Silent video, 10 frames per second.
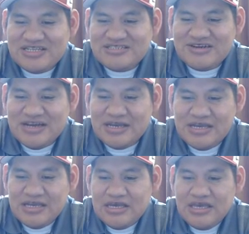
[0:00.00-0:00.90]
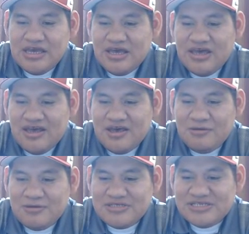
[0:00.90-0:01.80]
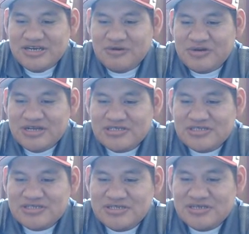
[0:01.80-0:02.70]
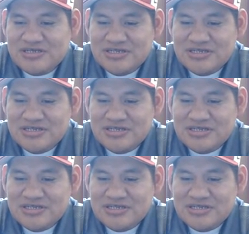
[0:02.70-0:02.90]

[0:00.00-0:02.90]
That's right. Let me see here. What else?